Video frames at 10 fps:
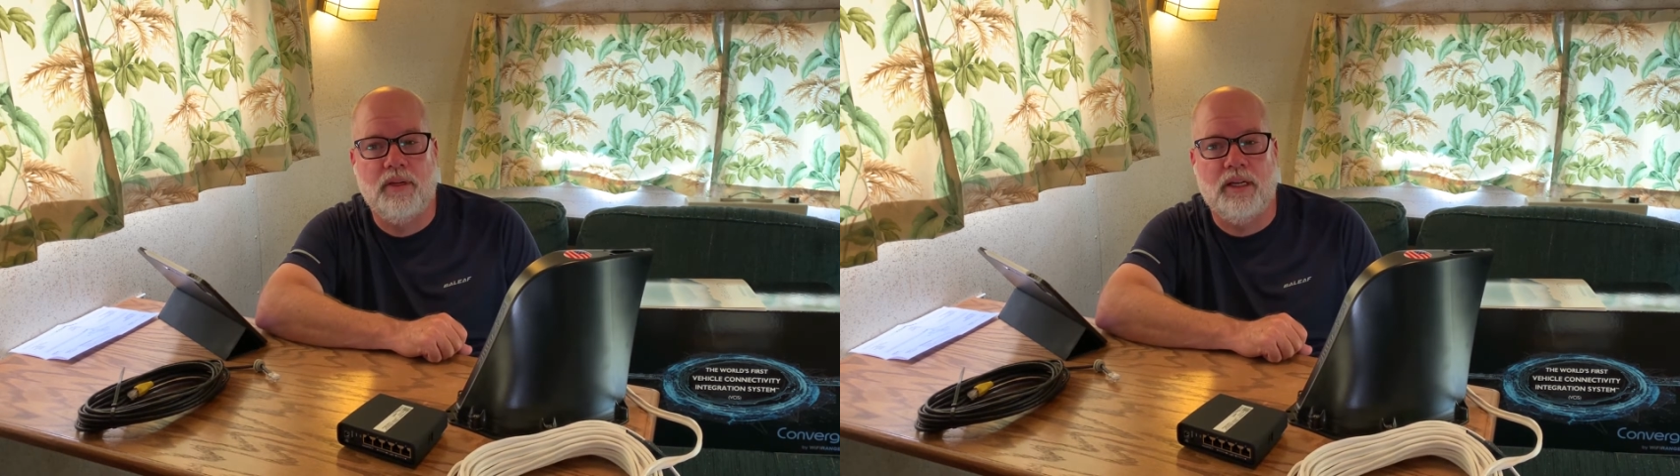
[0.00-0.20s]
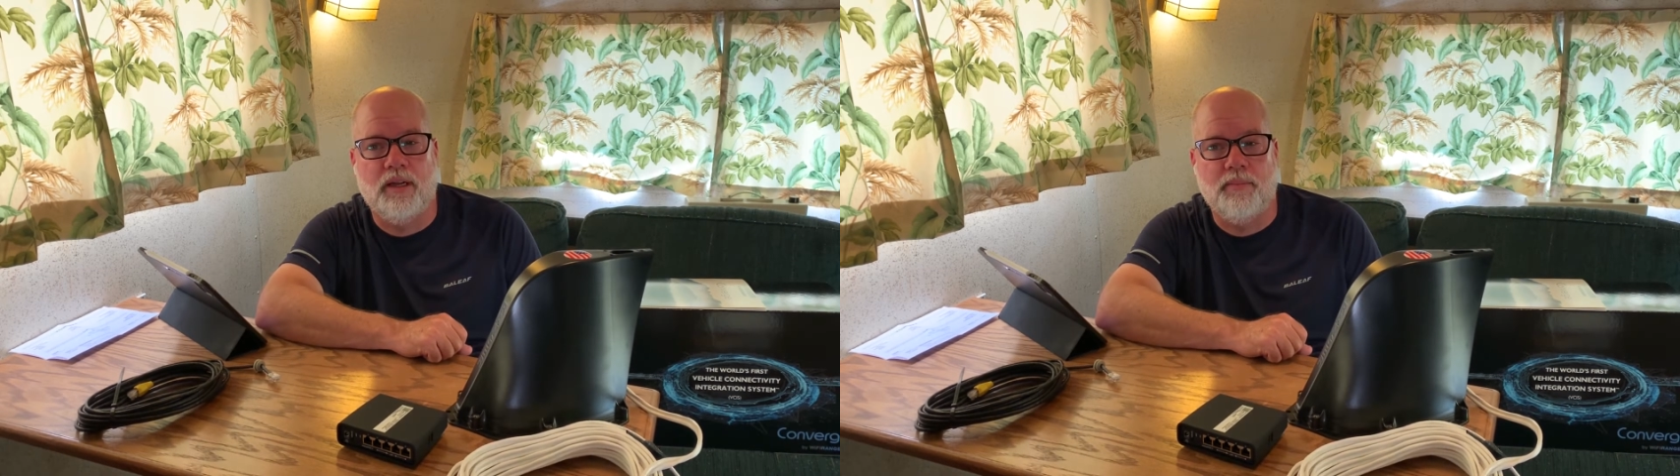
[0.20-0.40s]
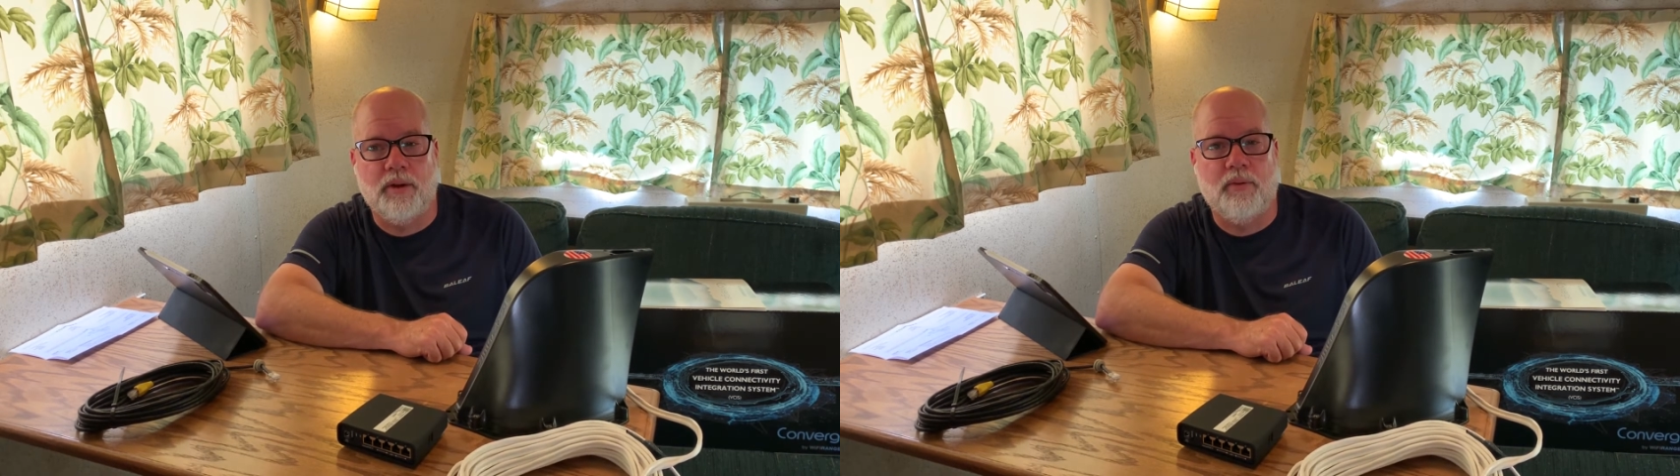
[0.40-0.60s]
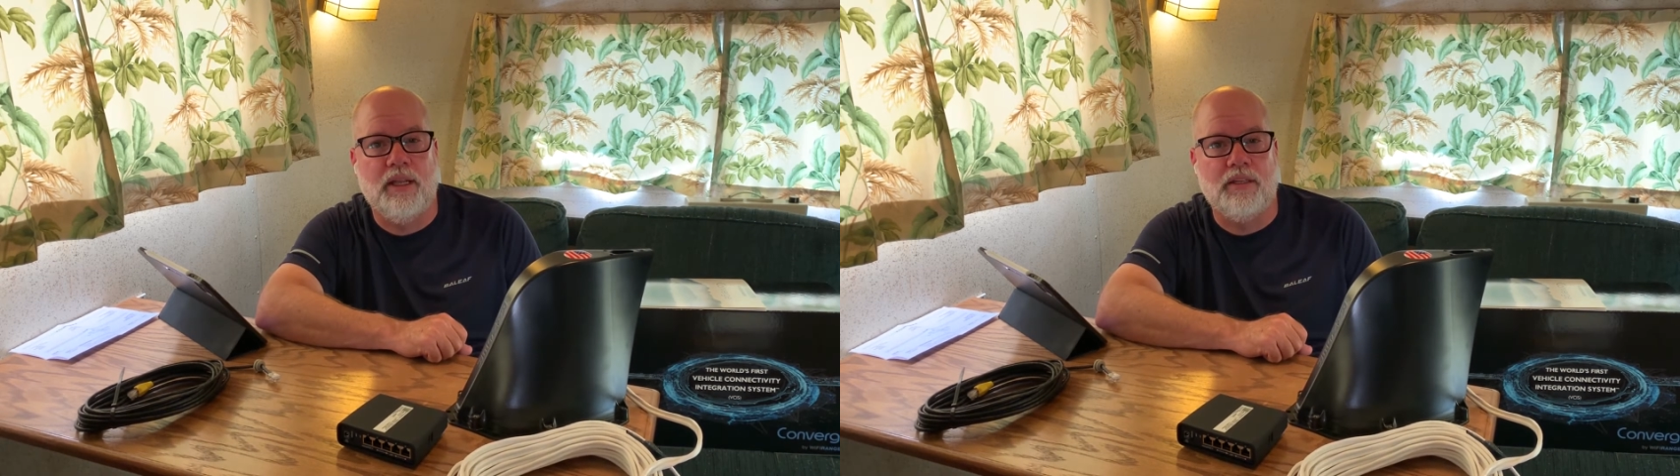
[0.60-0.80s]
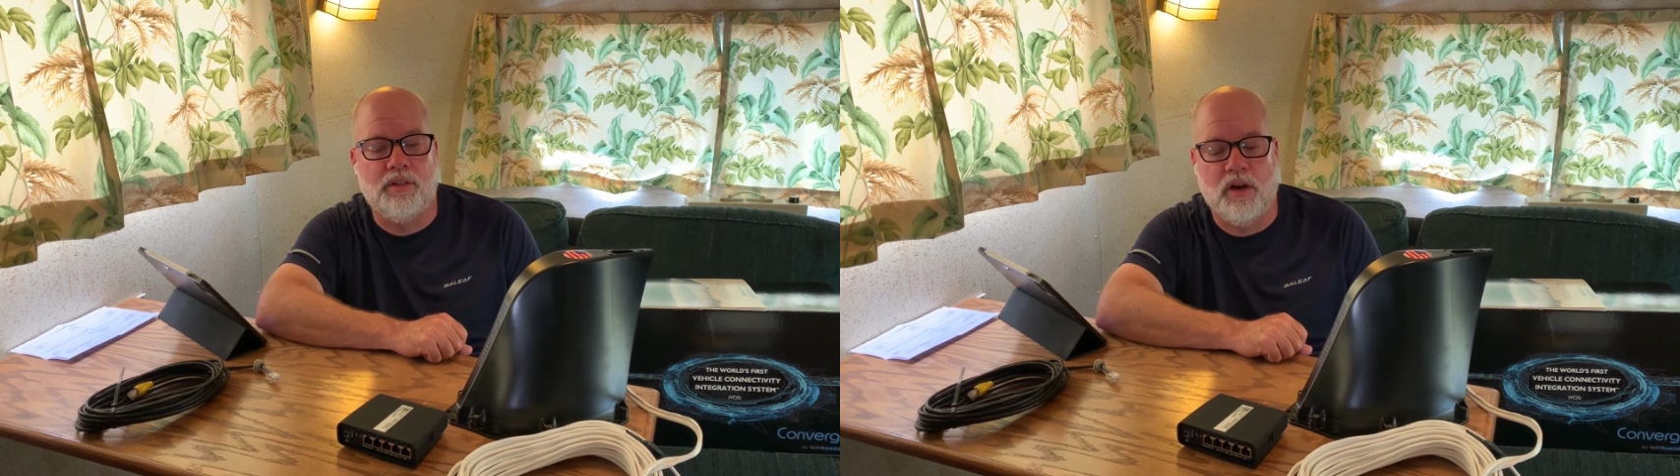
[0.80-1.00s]

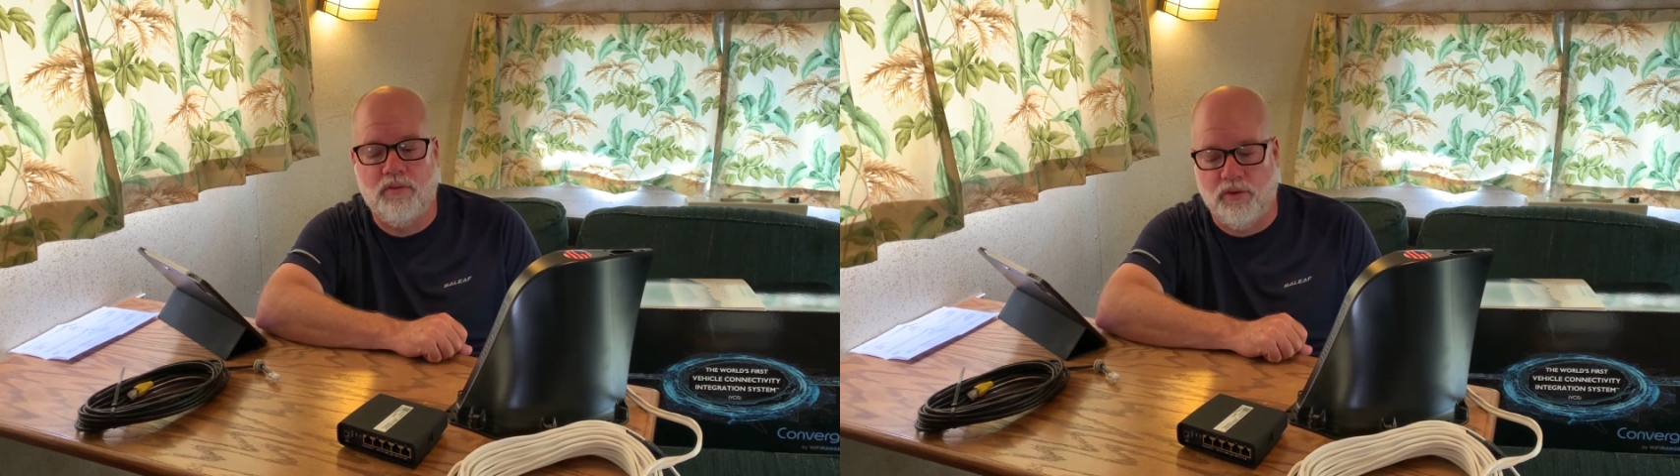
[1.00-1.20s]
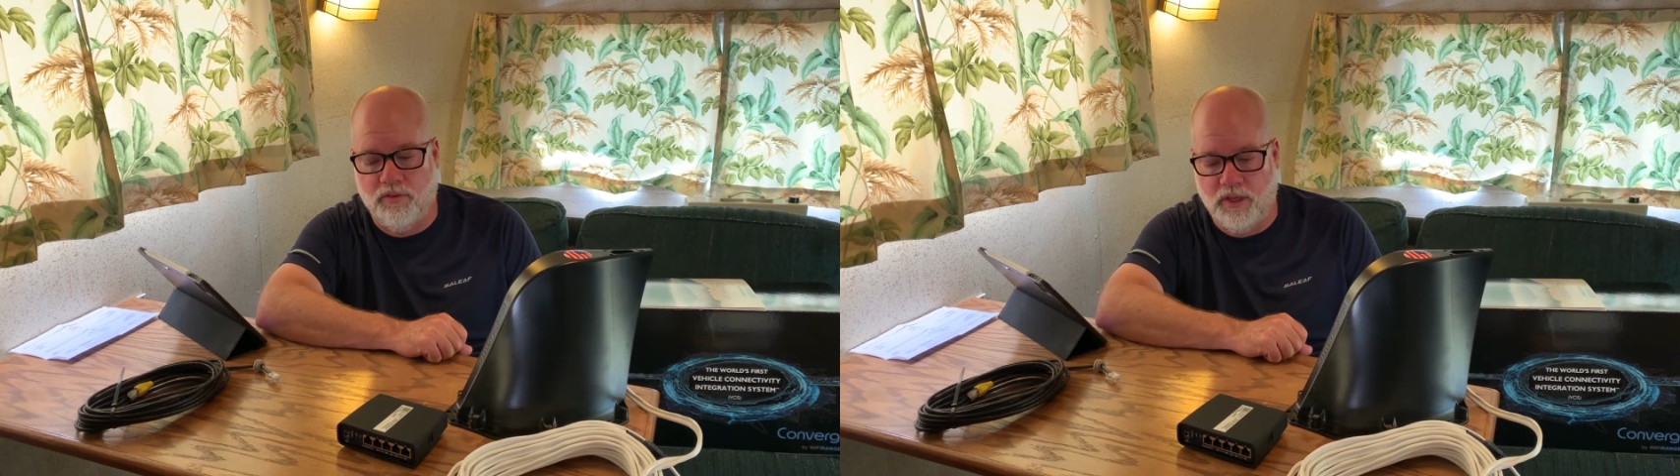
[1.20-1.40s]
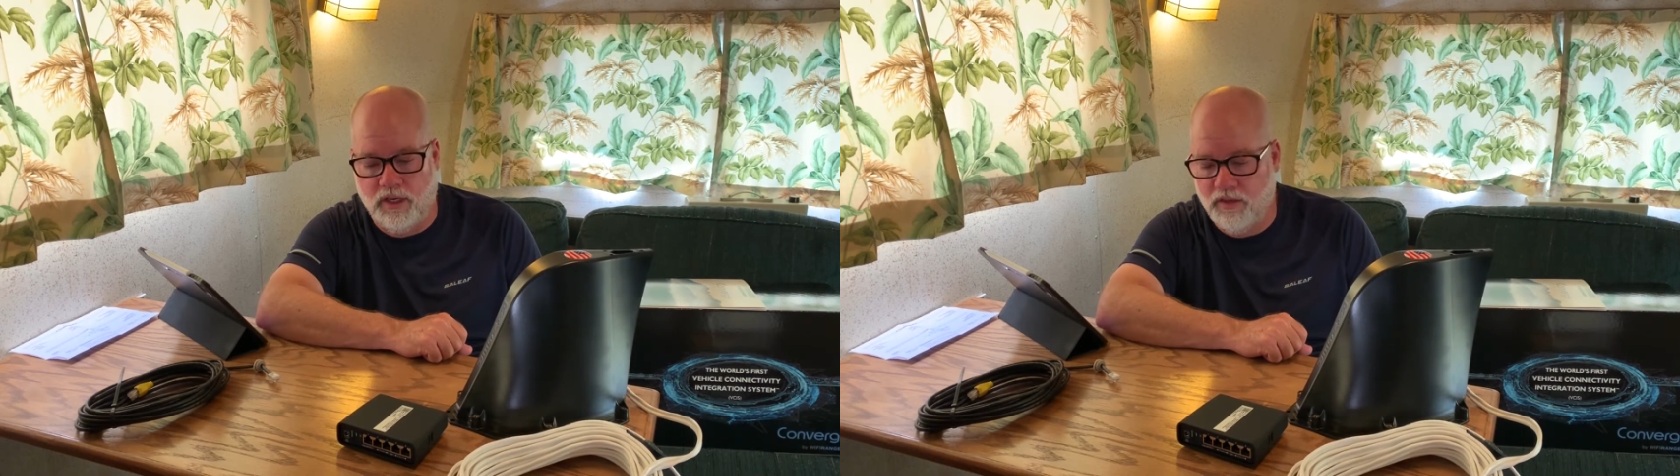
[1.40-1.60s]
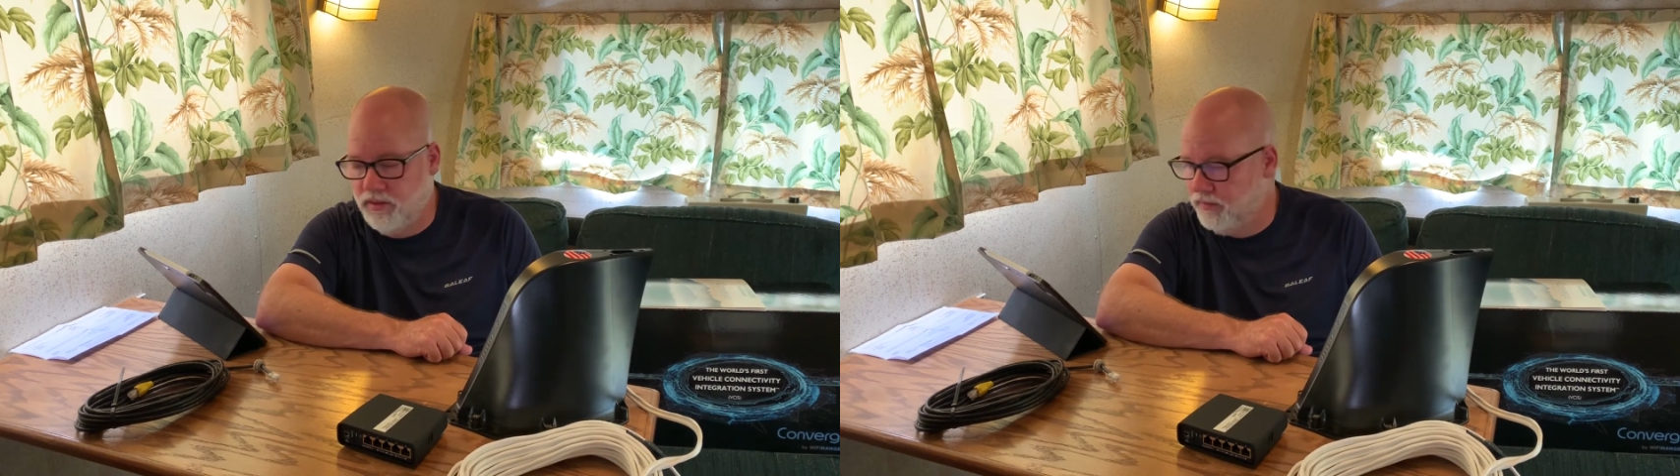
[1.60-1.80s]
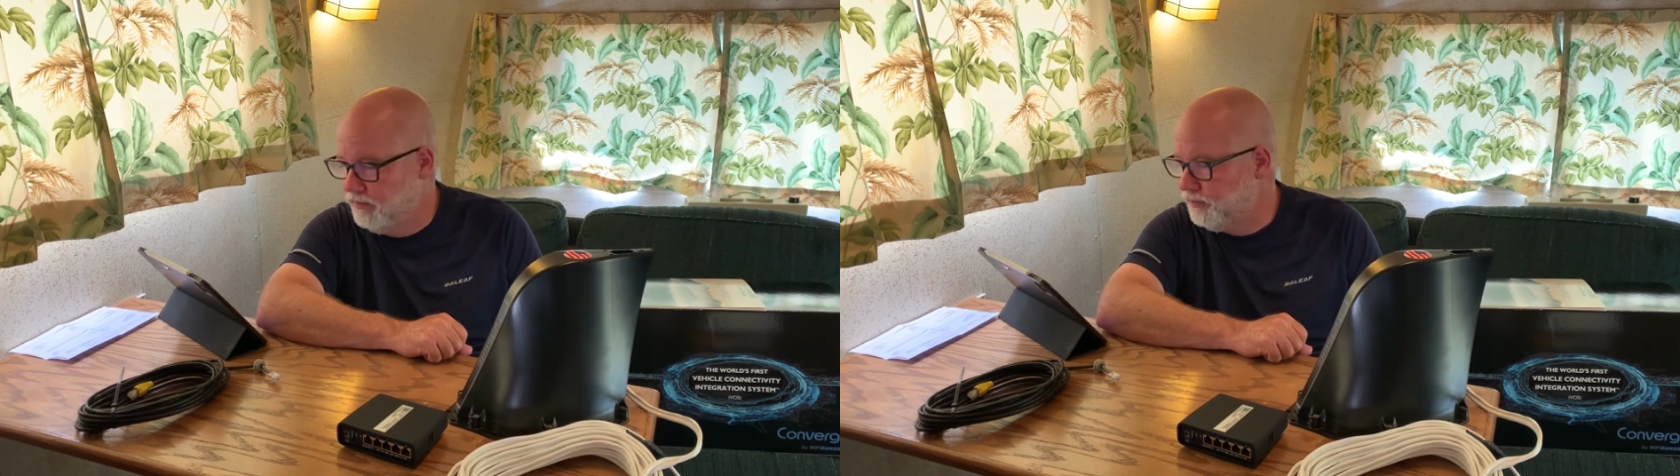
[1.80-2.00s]
upgrading the software over the years.